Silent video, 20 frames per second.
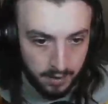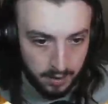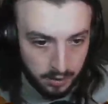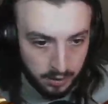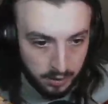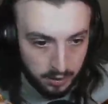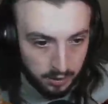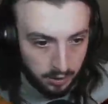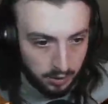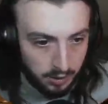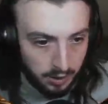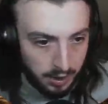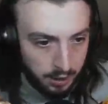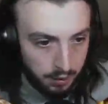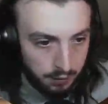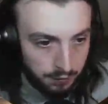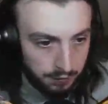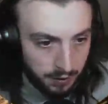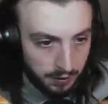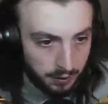Got a lot of
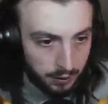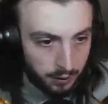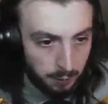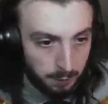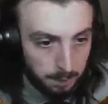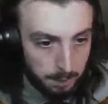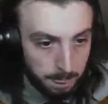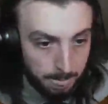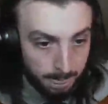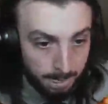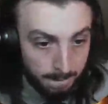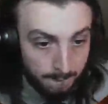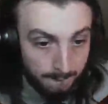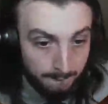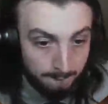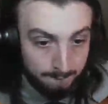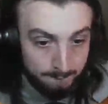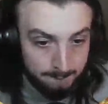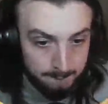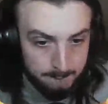health at you.
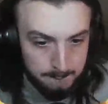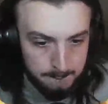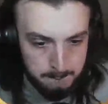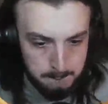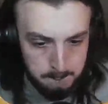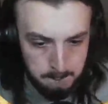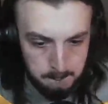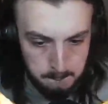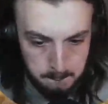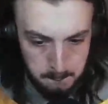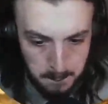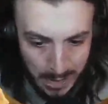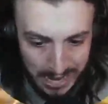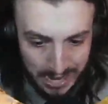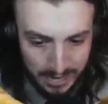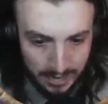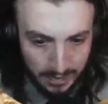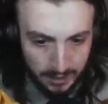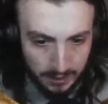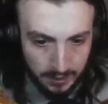
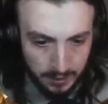Bang!